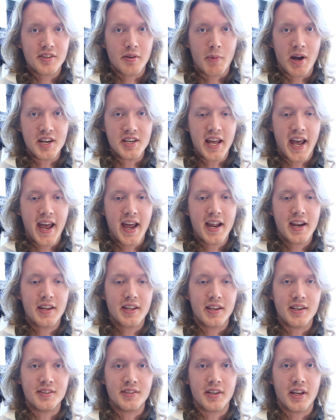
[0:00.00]
So my
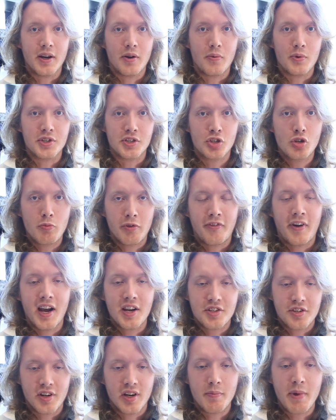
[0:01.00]
dad was a
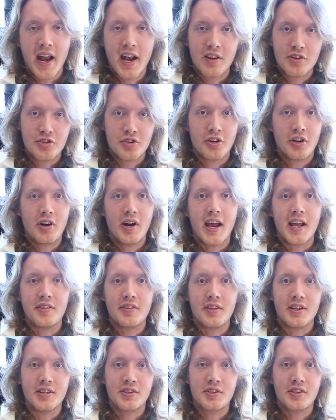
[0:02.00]
supervisor and a manager
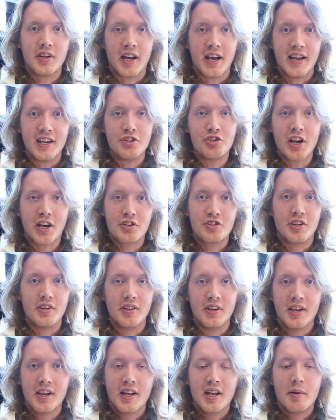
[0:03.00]
at this
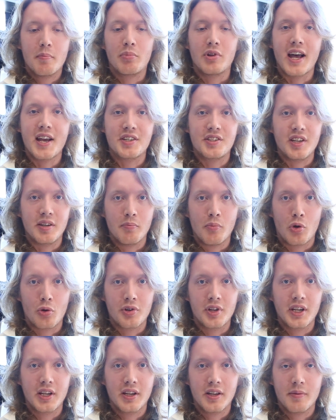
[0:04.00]
injection plastic
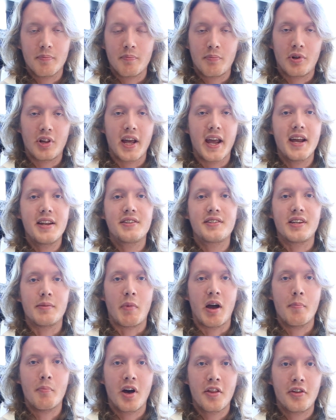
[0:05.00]
molding plant,
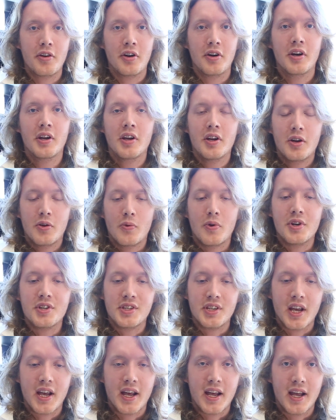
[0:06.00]
and my mother
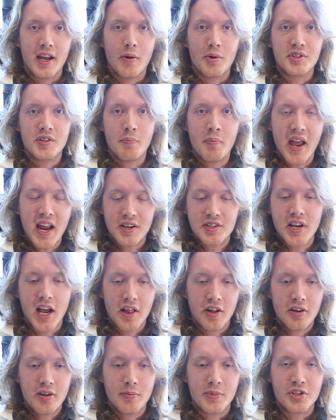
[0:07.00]
was a bank
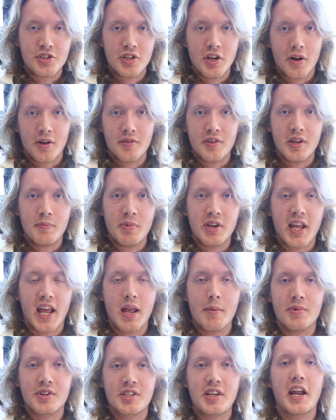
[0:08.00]
teller, but she then
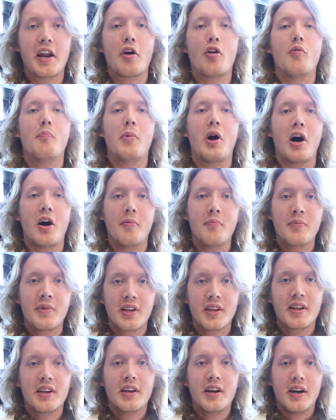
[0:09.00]
became a stay-at-home mom
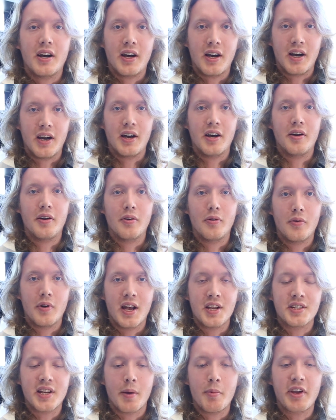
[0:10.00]

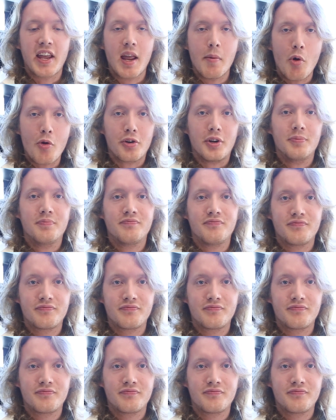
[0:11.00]
as I became older.